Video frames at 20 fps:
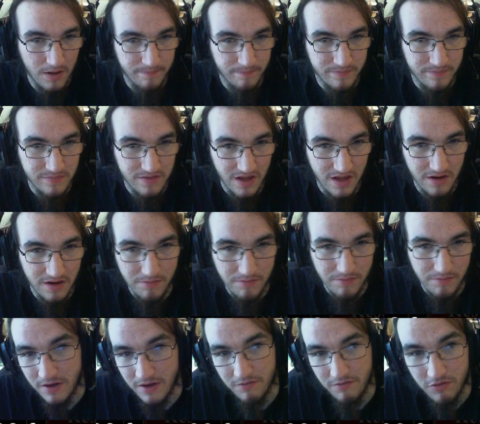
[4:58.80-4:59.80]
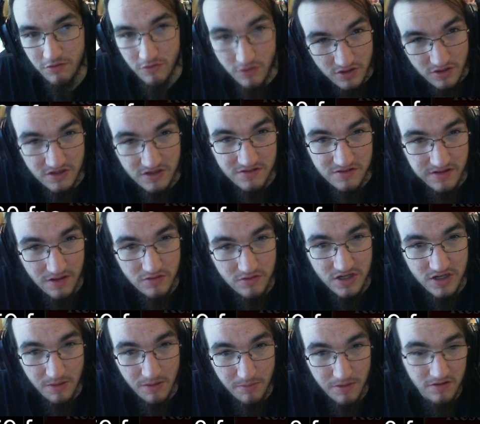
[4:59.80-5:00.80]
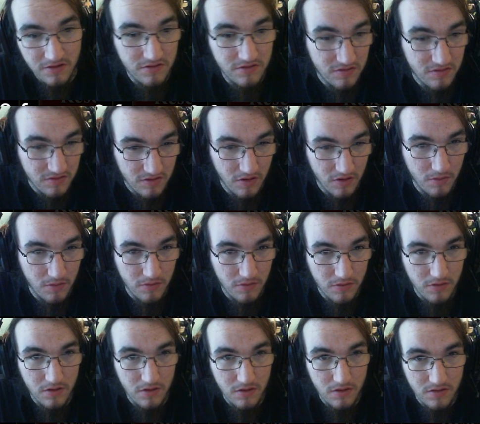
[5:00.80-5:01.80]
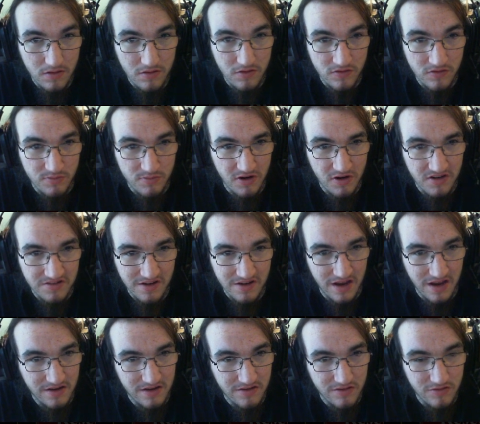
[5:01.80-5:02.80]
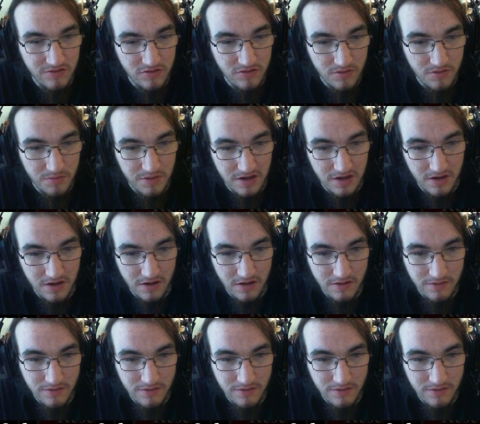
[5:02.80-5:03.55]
Then we have 13 slow champions, so 2 surprise attacks should be enough.